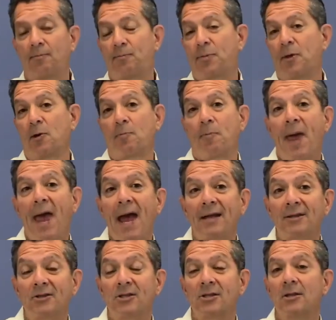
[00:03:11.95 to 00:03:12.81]
their
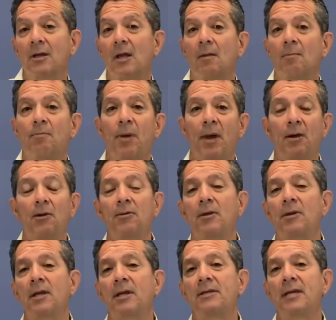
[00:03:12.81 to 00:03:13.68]
pets, better
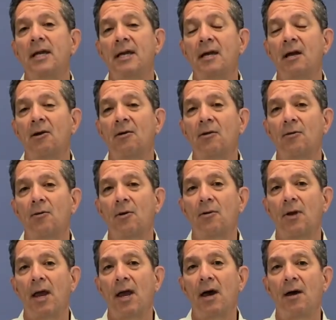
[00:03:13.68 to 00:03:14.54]
than they take care of their
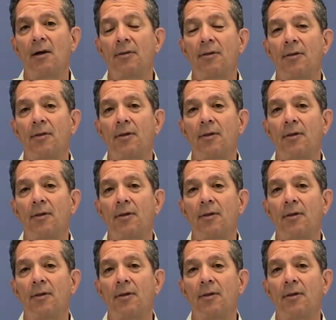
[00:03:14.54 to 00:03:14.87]
own health.